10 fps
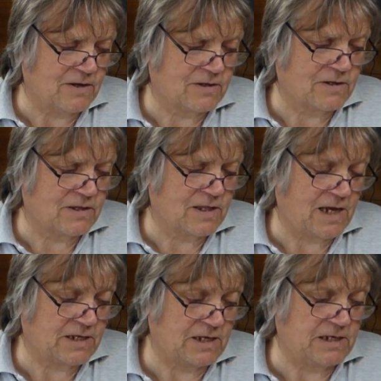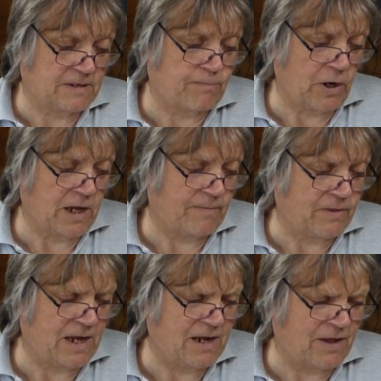Now that's his spring
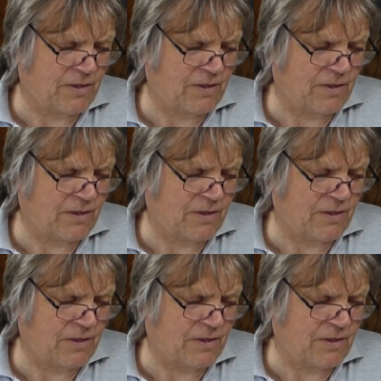update.